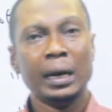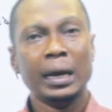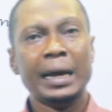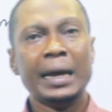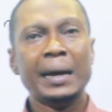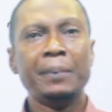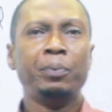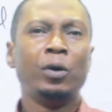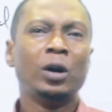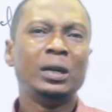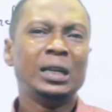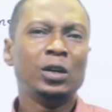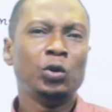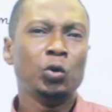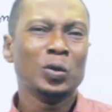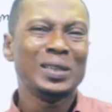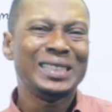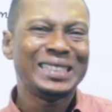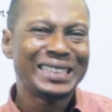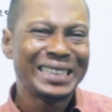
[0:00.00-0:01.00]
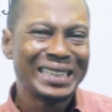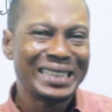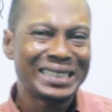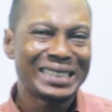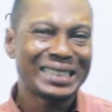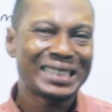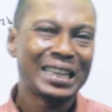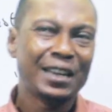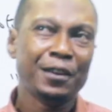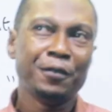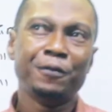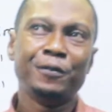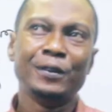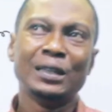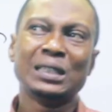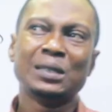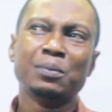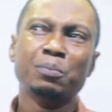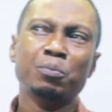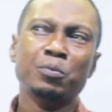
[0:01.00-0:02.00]
A body rotates if
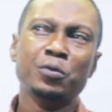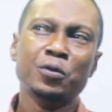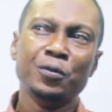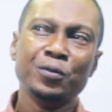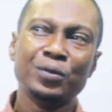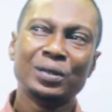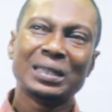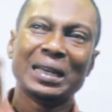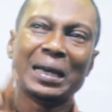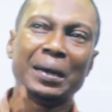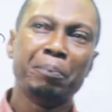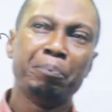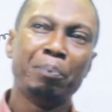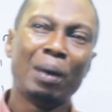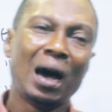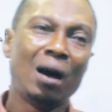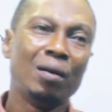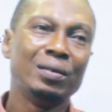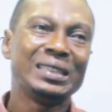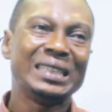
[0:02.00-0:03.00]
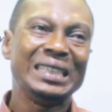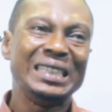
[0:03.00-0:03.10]
it moves about